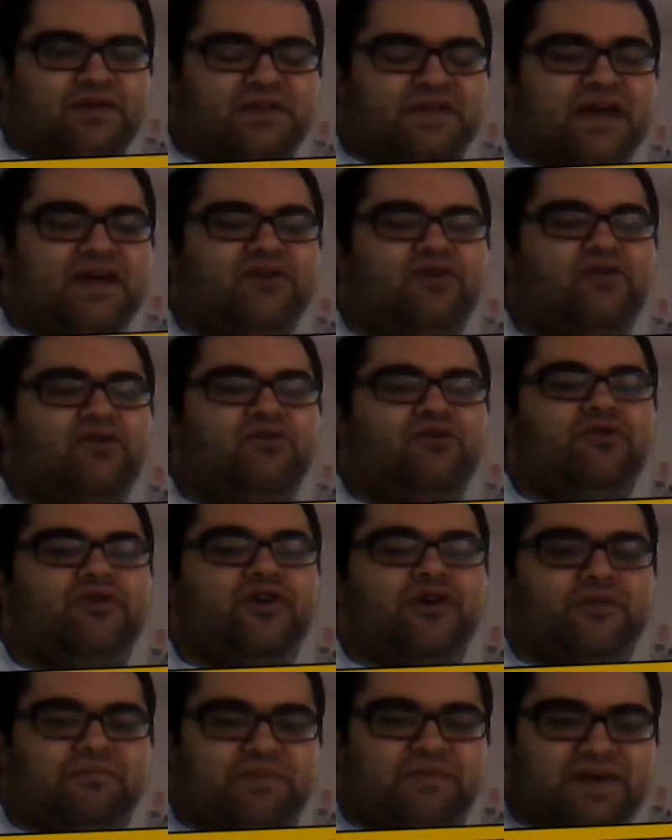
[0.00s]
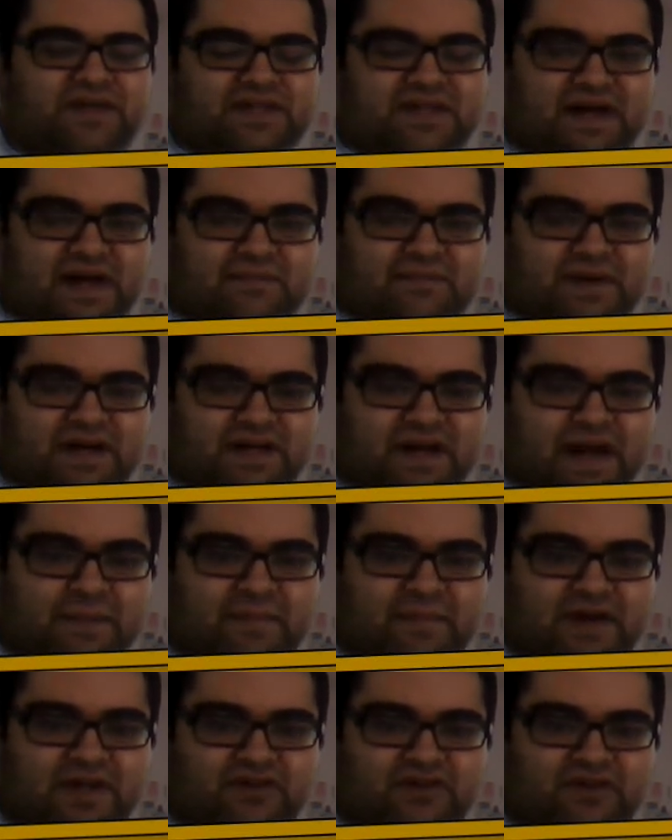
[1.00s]
Take a look on
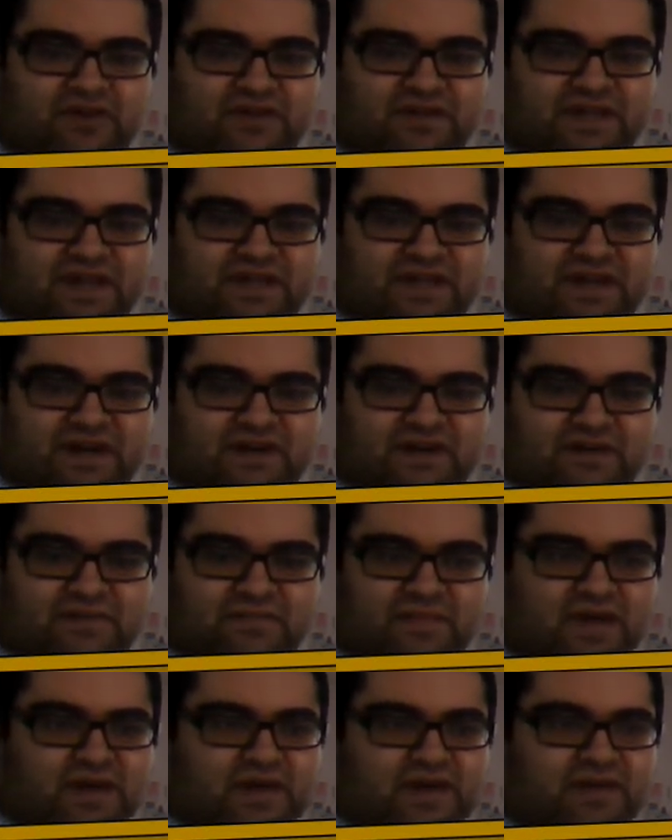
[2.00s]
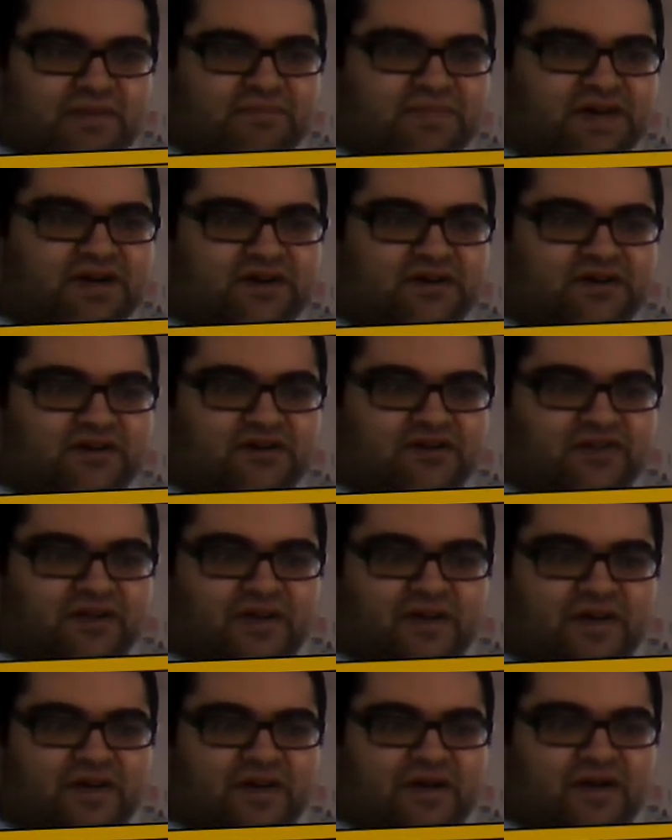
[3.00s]
bdamateur.com, because
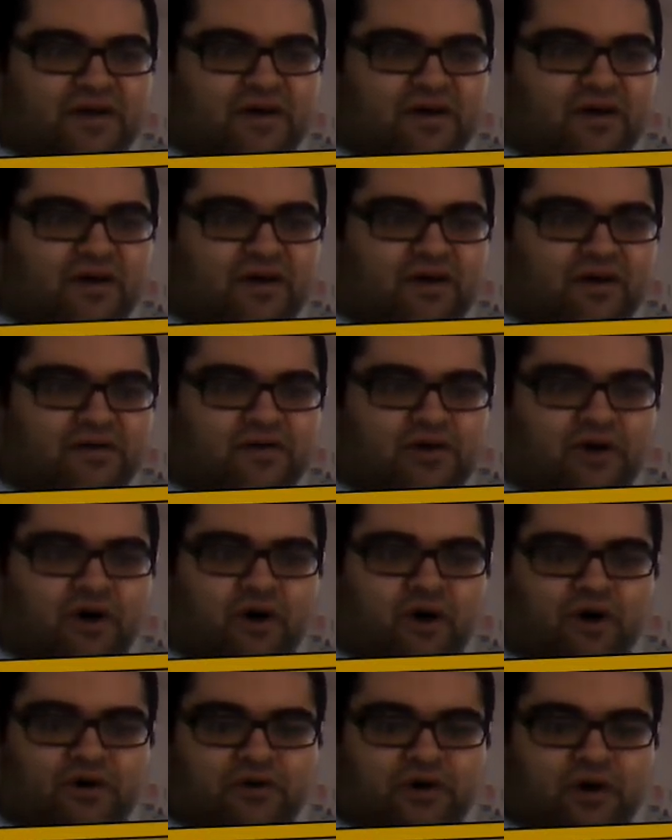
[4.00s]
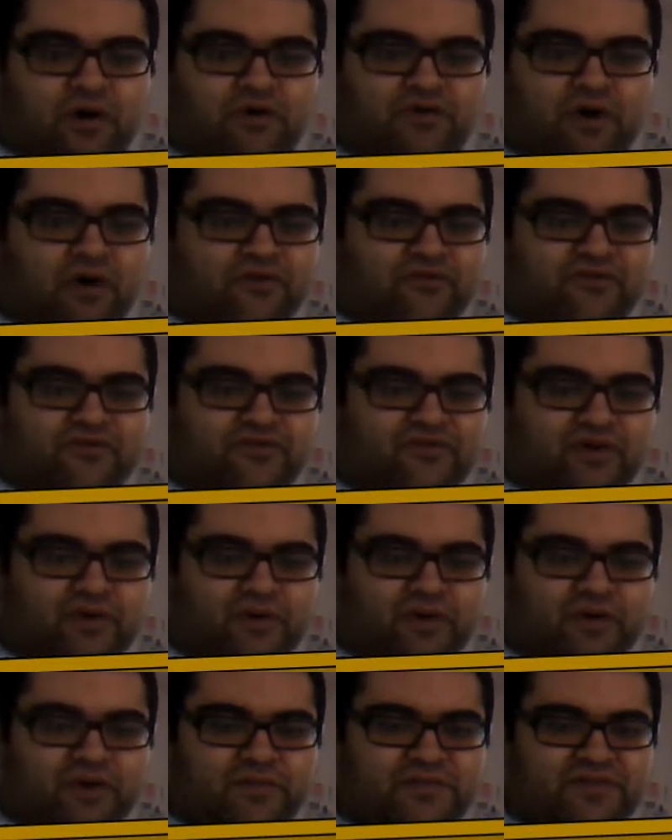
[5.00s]
on
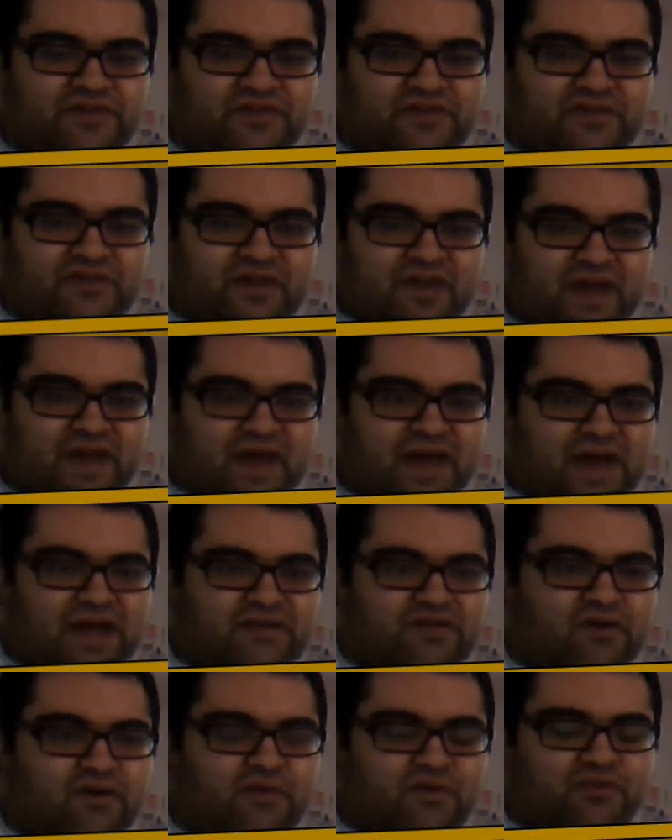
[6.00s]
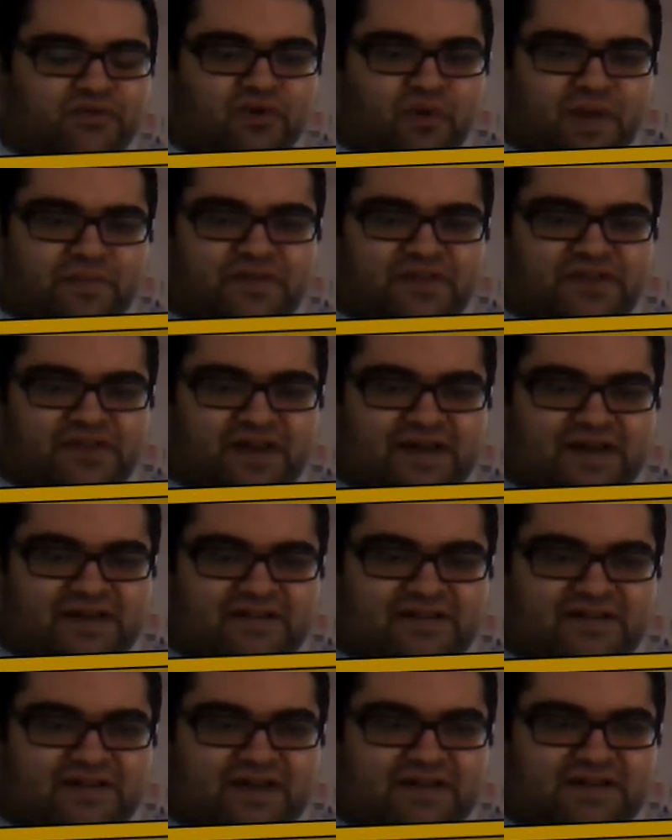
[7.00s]
forums and on
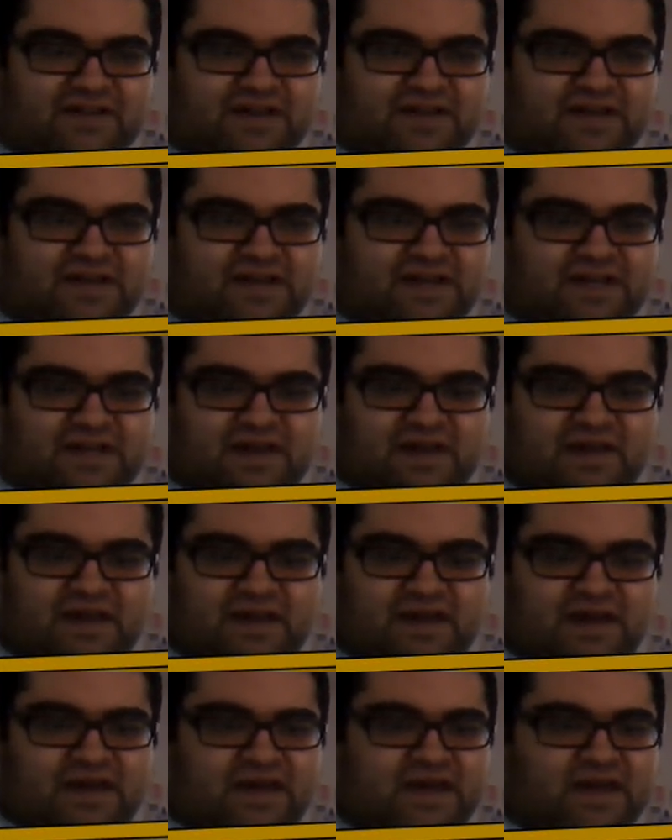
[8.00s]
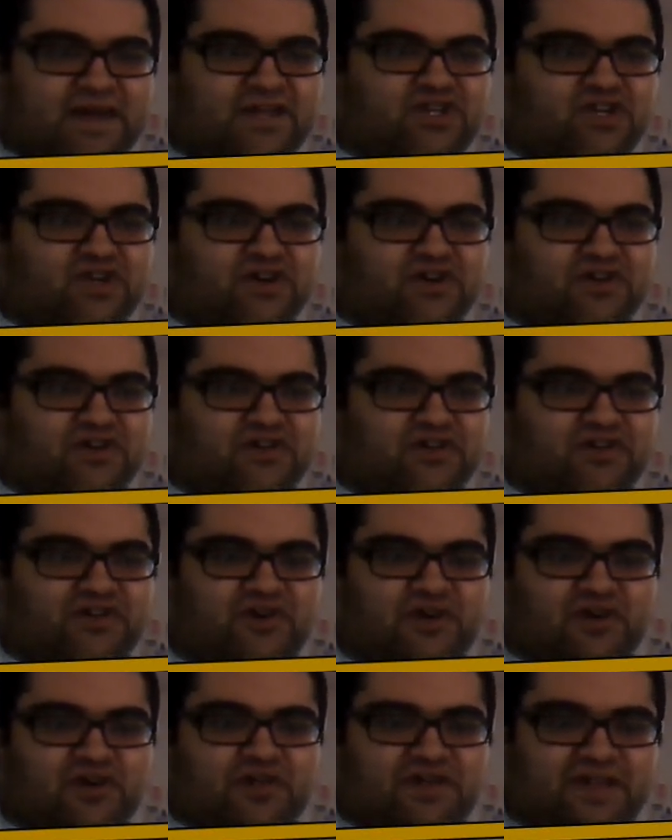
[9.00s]
websites, certainly, he just
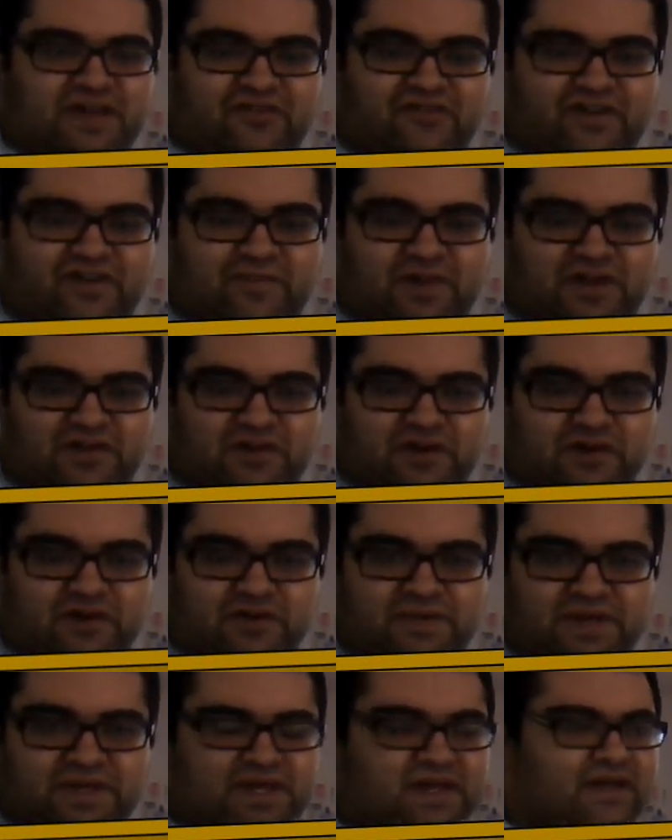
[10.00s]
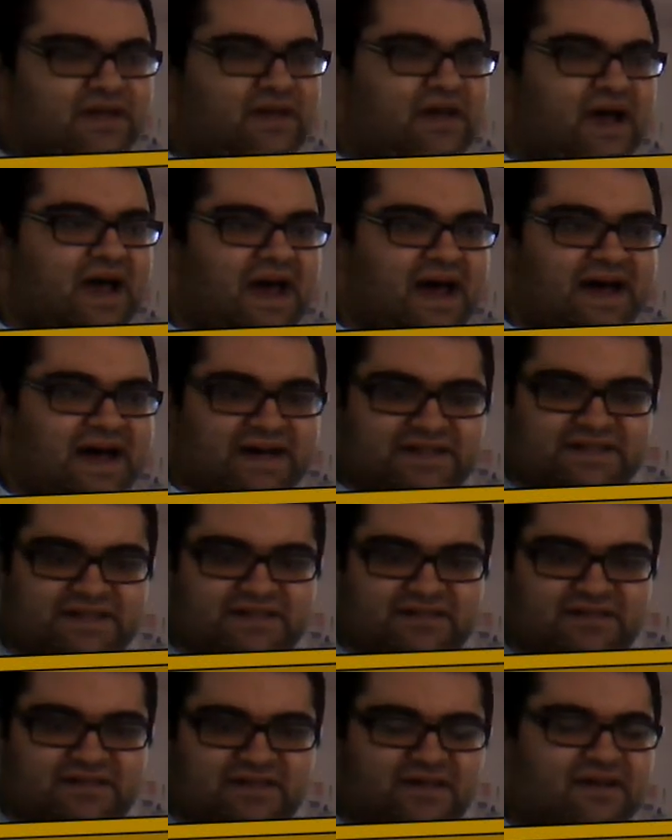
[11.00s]
defamatory
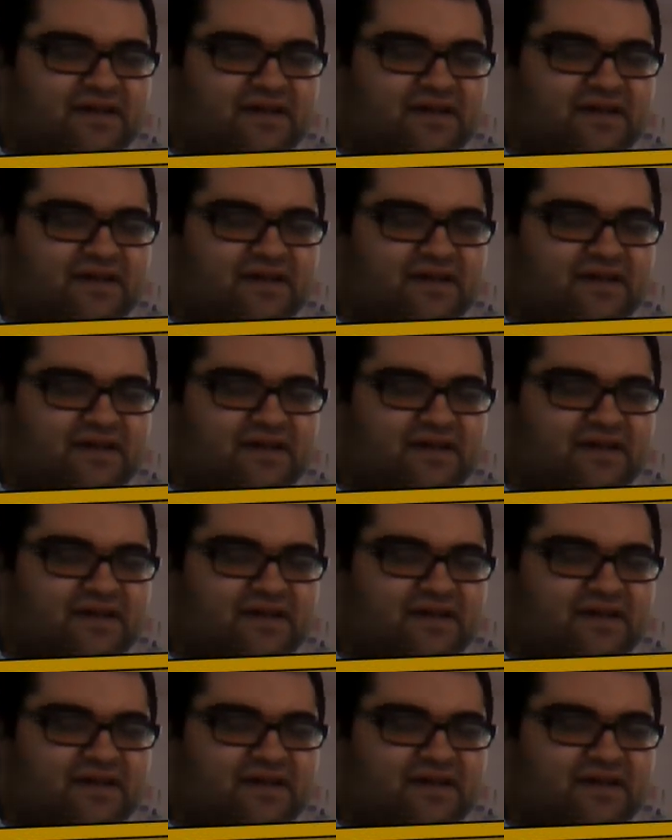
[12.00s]
act.